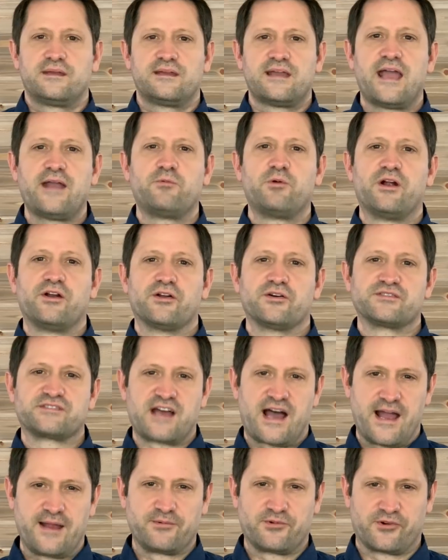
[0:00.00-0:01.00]
Hey weirdos,
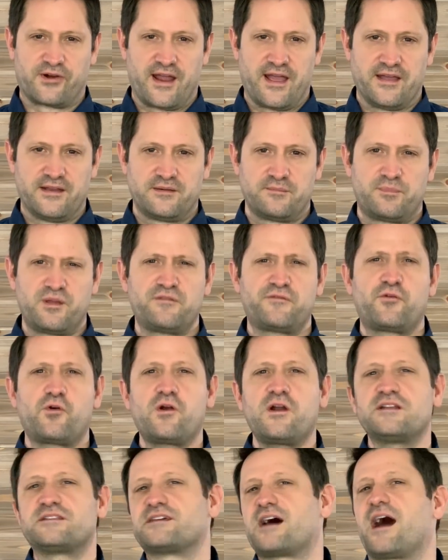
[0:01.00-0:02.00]
I'm Grant. Before
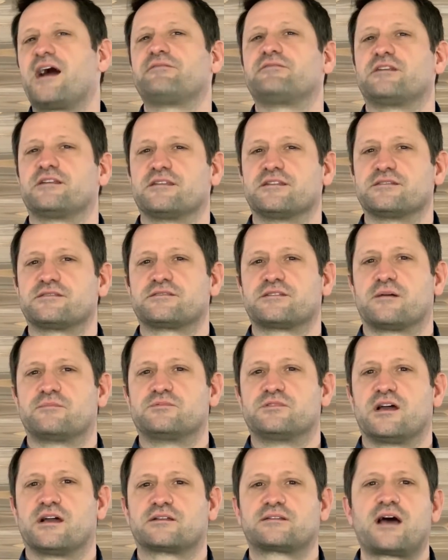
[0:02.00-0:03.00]
I dive into this
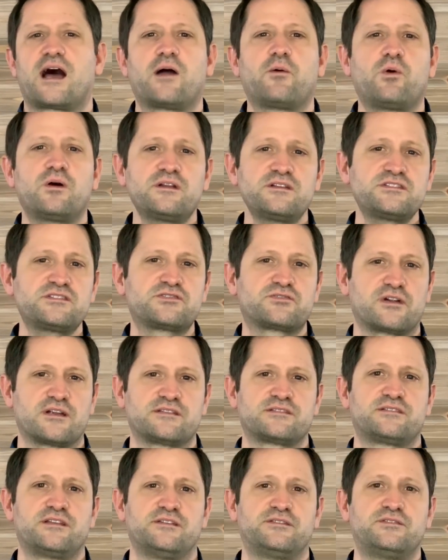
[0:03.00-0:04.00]
subject, I want to
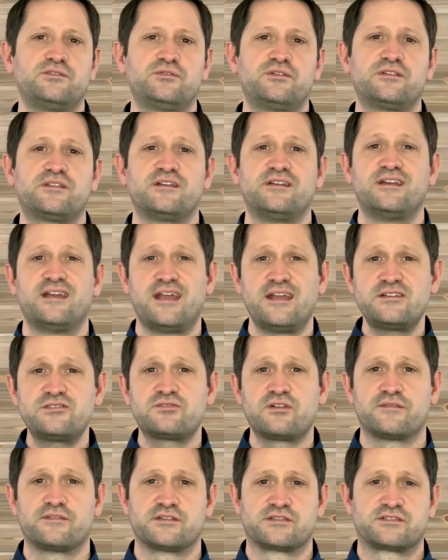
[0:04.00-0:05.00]
stress that due to the
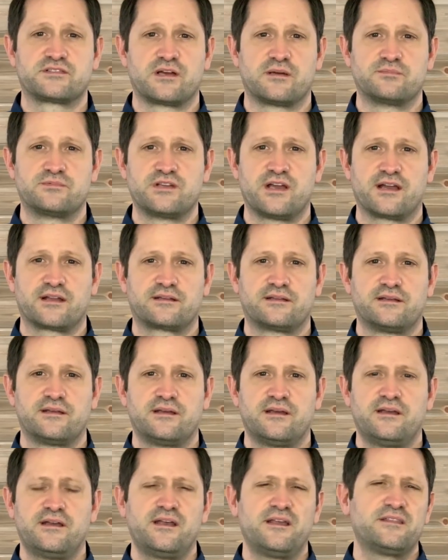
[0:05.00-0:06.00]
nature of this subject,
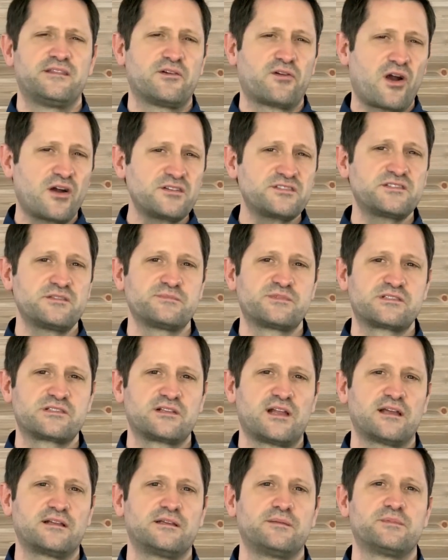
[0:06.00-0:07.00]
there are some
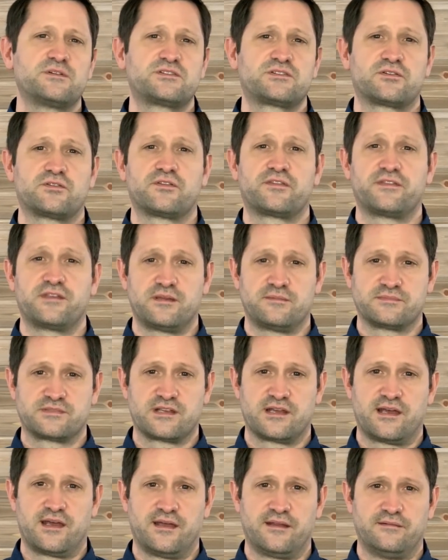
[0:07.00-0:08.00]
slightly mature themes
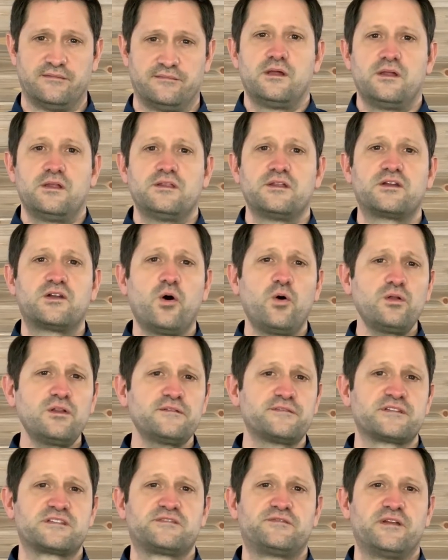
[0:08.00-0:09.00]
ahead. The goal
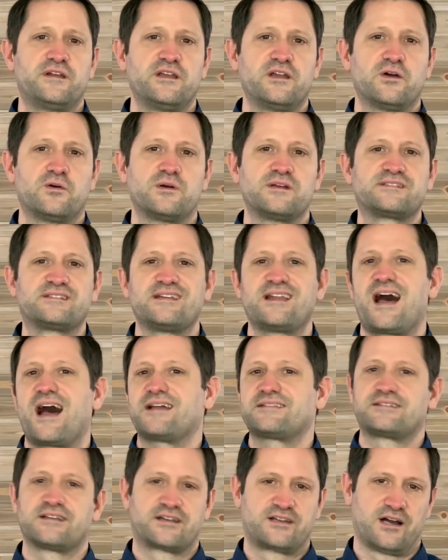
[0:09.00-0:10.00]
of this video is
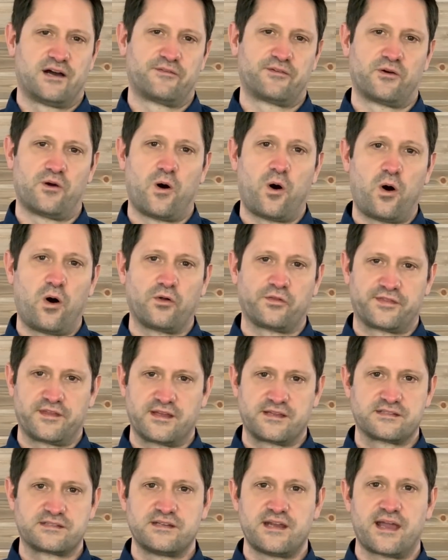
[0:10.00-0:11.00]
not to cover all
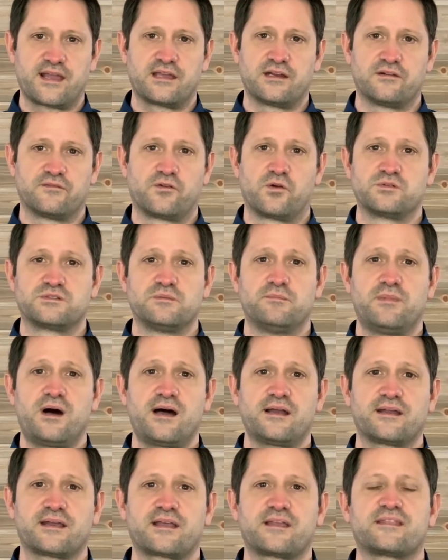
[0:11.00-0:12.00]
things negative or
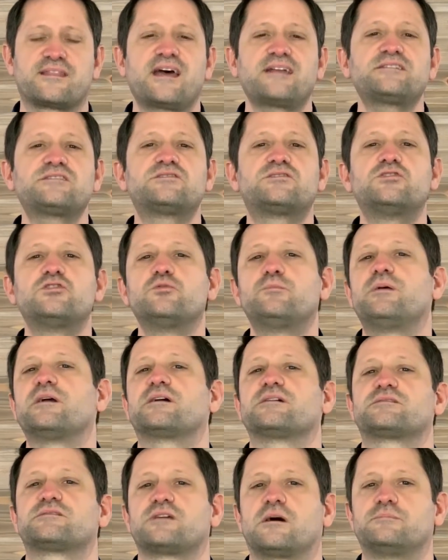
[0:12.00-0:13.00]
demonic. That's too
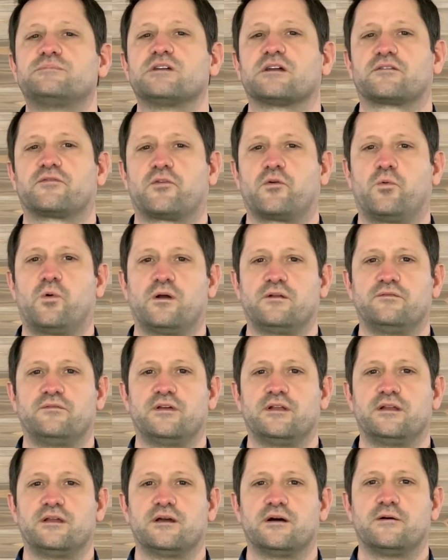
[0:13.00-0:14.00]
big a subject for one
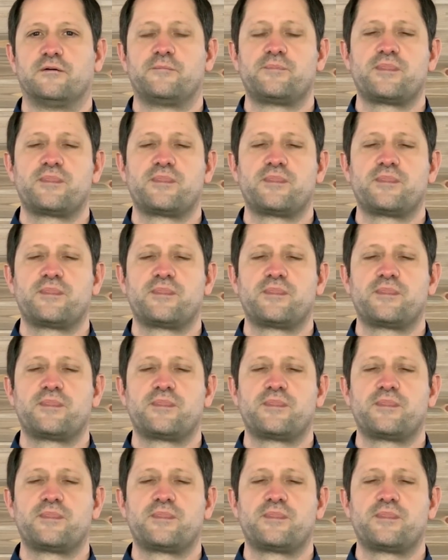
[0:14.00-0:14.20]
video.